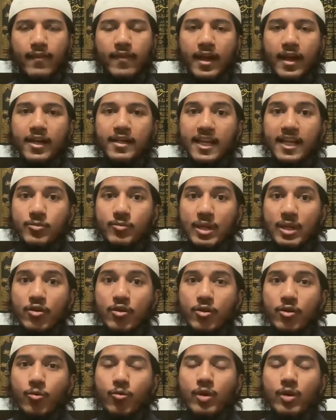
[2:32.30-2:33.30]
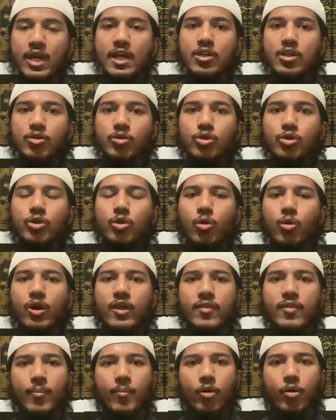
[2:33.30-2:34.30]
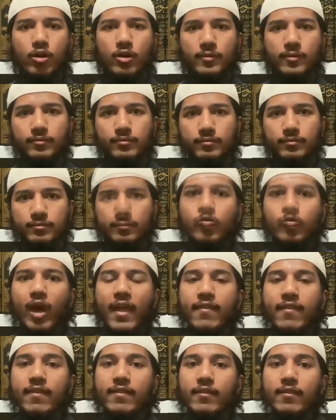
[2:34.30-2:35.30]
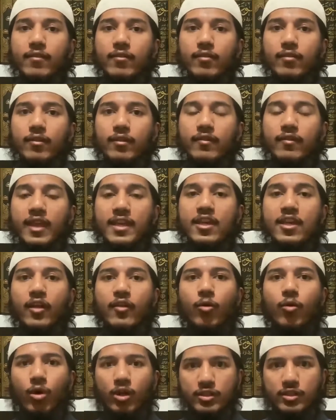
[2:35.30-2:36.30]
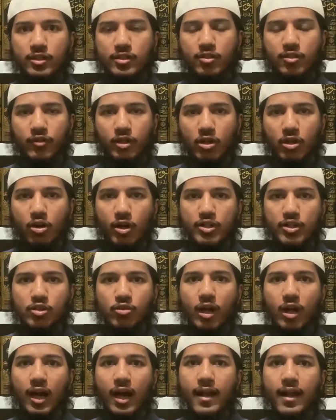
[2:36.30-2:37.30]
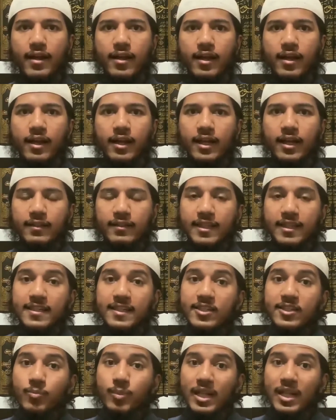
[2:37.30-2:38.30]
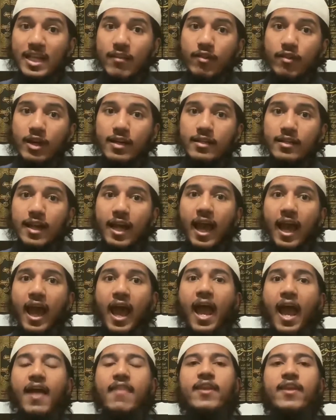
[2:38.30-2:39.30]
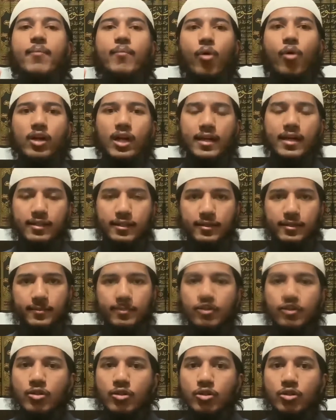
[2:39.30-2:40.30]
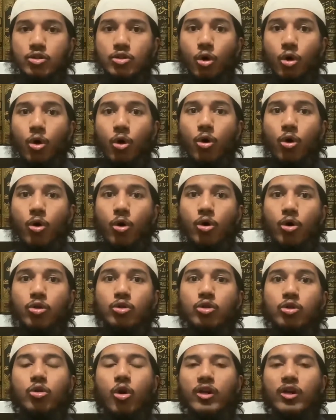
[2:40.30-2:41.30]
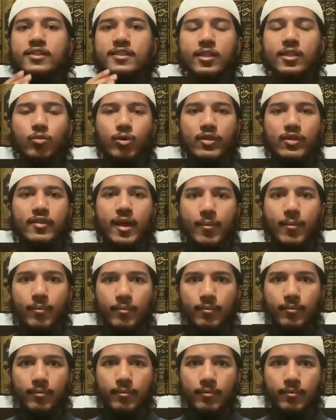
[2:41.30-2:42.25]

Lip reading: That it has been revealed to you in the book, when they hear the verses of the glorious Quran, they disbelieve in it and they mock at it. So do not sit with them